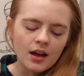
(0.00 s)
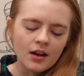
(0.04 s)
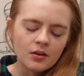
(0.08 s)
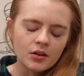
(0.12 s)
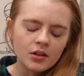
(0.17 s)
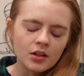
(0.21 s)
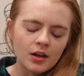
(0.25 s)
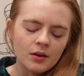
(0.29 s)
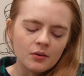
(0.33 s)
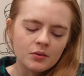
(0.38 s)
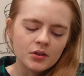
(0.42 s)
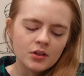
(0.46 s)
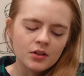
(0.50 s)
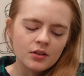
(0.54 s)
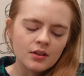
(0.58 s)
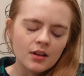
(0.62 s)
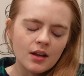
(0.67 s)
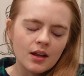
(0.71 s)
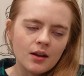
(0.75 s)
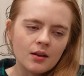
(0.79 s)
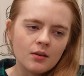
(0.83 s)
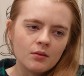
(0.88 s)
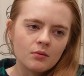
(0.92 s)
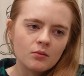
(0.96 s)
I, I was just
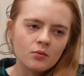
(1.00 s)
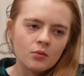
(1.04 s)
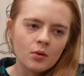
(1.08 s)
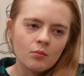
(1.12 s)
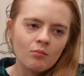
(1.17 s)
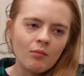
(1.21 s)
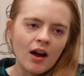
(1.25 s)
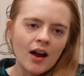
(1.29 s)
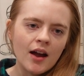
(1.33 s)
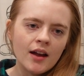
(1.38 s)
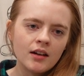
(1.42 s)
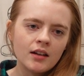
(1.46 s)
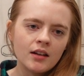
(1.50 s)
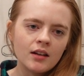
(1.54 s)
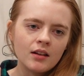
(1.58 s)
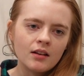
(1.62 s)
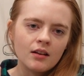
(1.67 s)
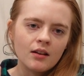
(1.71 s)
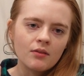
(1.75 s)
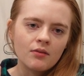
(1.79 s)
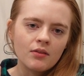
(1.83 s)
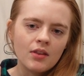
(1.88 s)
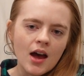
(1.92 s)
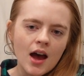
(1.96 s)
like reminded
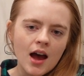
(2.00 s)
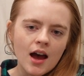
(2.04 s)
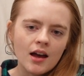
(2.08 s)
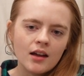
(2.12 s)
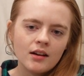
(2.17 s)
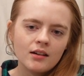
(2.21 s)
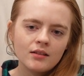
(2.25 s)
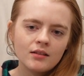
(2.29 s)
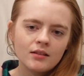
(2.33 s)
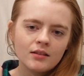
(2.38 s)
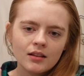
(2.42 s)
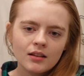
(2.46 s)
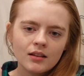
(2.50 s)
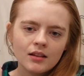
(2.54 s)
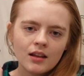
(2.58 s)
of that.